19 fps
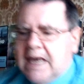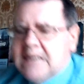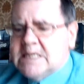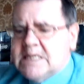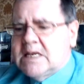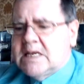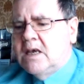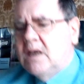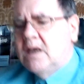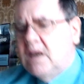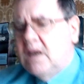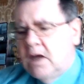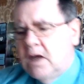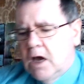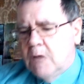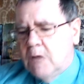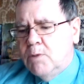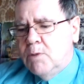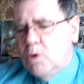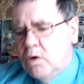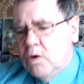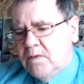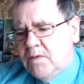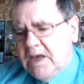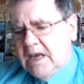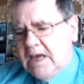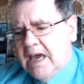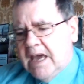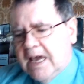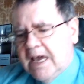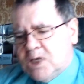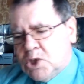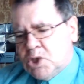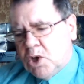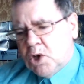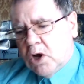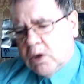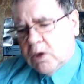is a movie
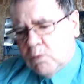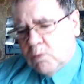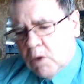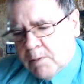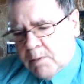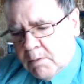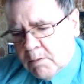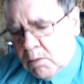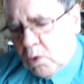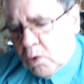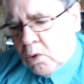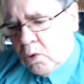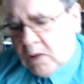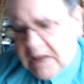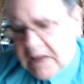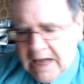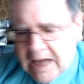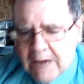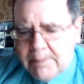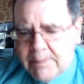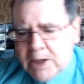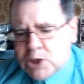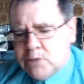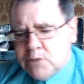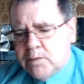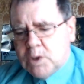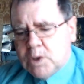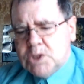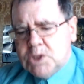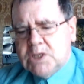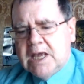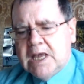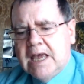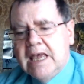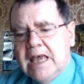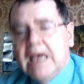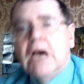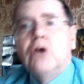starring Robert Morley and Meg
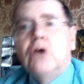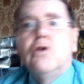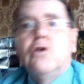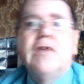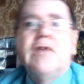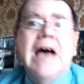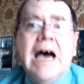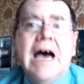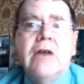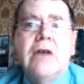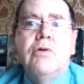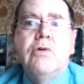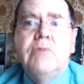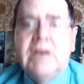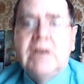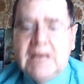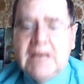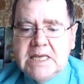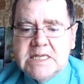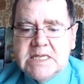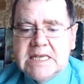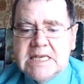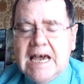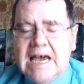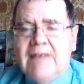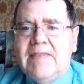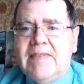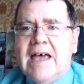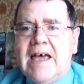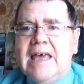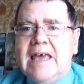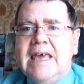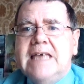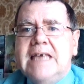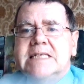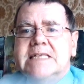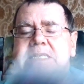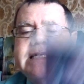Foster, another Arrow release, and that
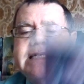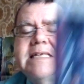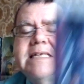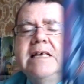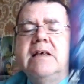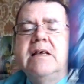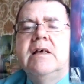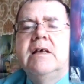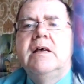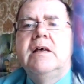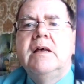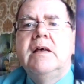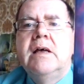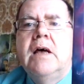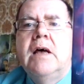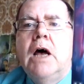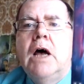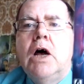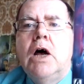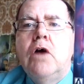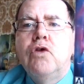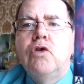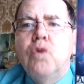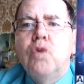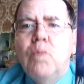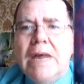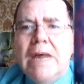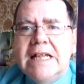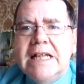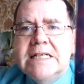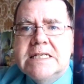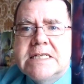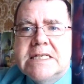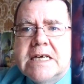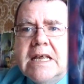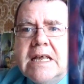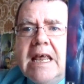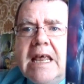is The
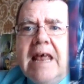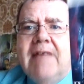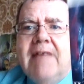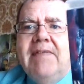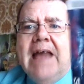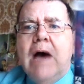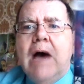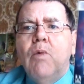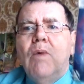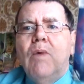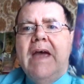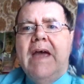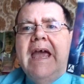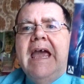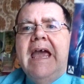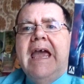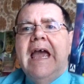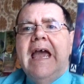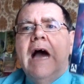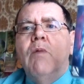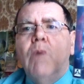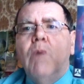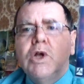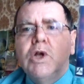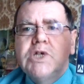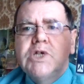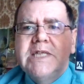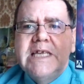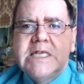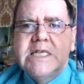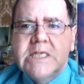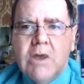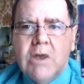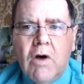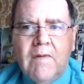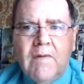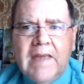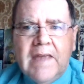Wind. Now, I watched this
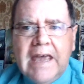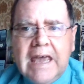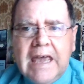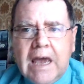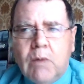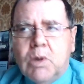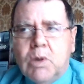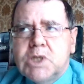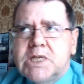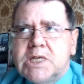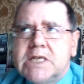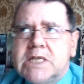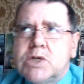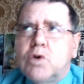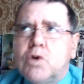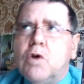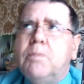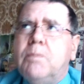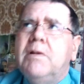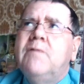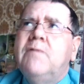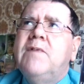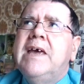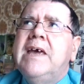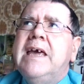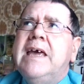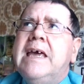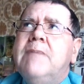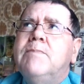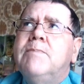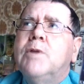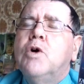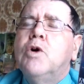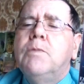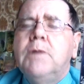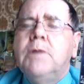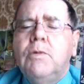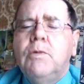a couple
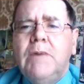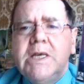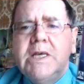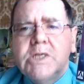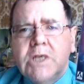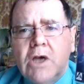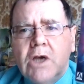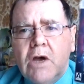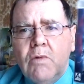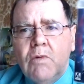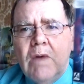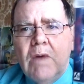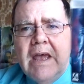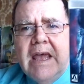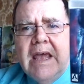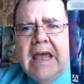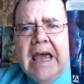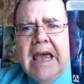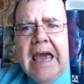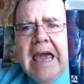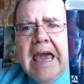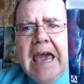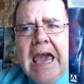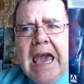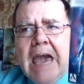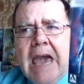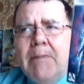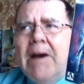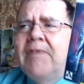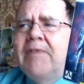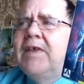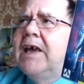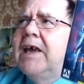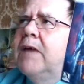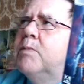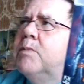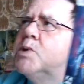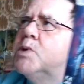of weeks ago. I
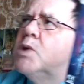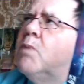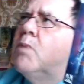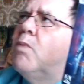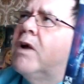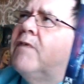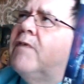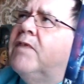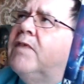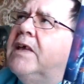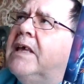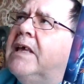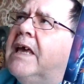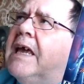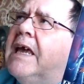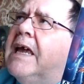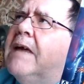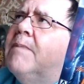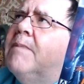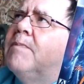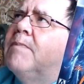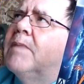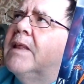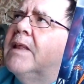think it was on one of the